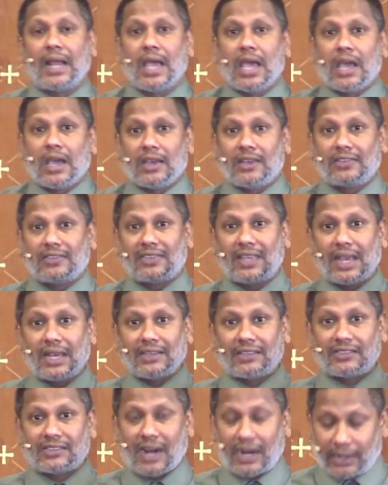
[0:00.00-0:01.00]
is they
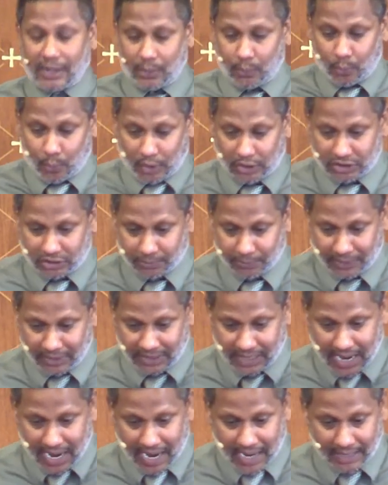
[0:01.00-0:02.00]
started worshiping
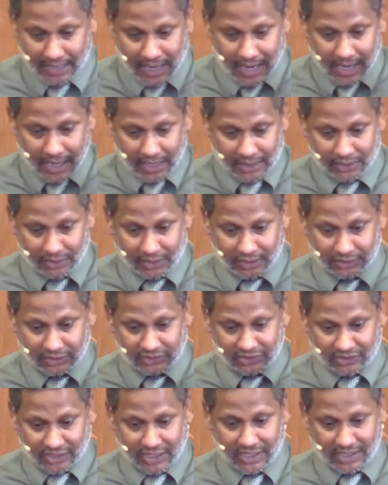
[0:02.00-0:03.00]
God in the
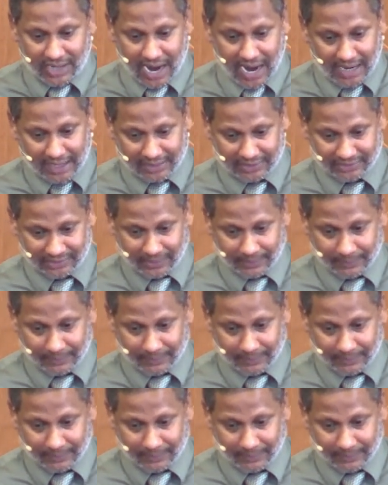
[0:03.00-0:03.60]
synagogues.